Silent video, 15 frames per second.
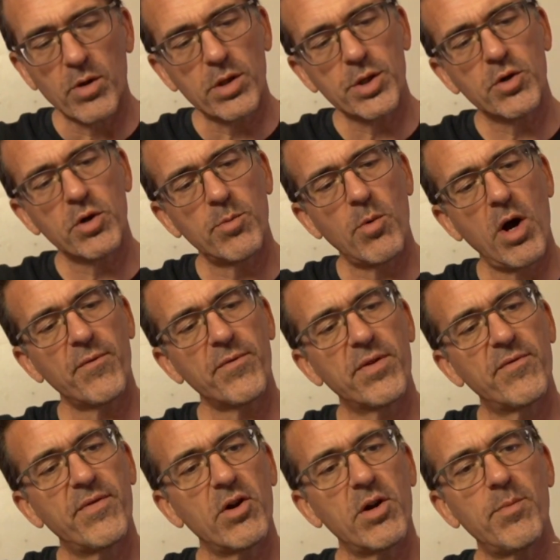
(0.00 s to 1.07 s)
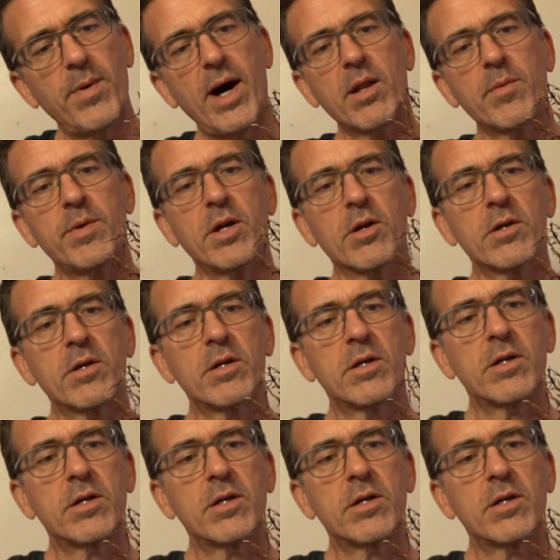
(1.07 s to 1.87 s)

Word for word: will trim off the very bottom here.